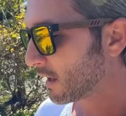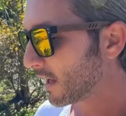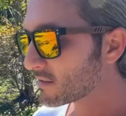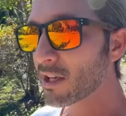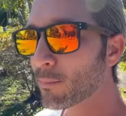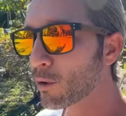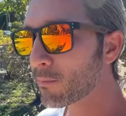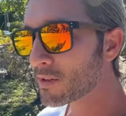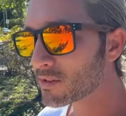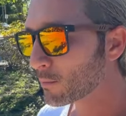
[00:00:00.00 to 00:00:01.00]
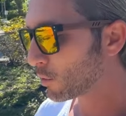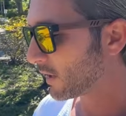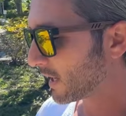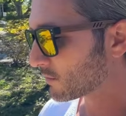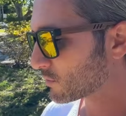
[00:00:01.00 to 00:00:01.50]
as a permissible
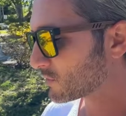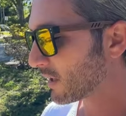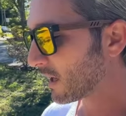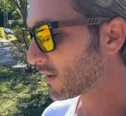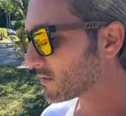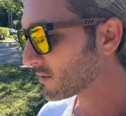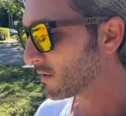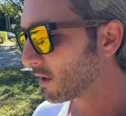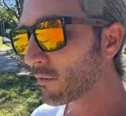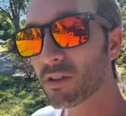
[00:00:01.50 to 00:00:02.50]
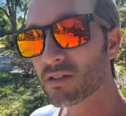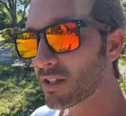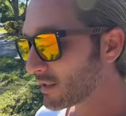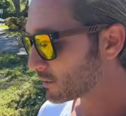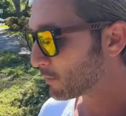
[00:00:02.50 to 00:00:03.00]
exercise of the
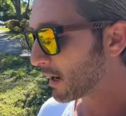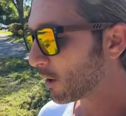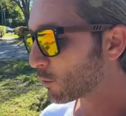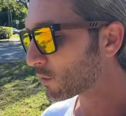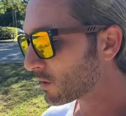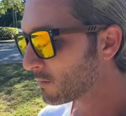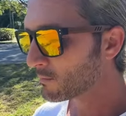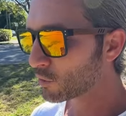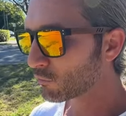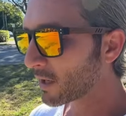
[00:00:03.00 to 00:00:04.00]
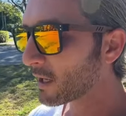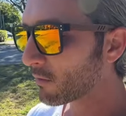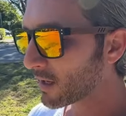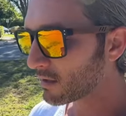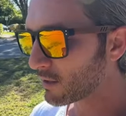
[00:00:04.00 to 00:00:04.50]
city's power to
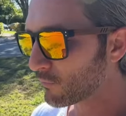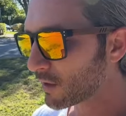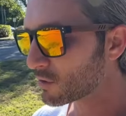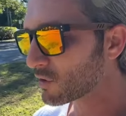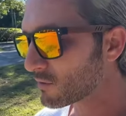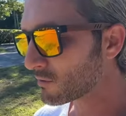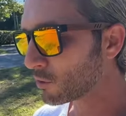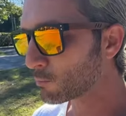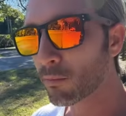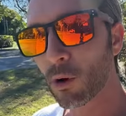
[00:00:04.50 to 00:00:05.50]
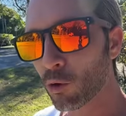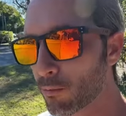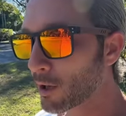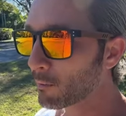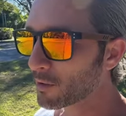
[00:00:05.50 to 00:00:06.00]
regulate evictions to promote
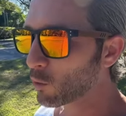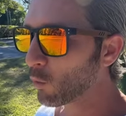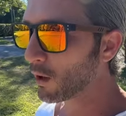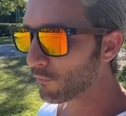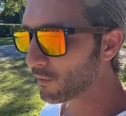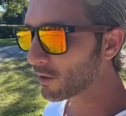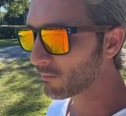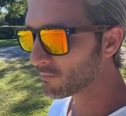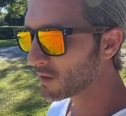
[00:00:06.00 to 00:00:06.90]
public welfare.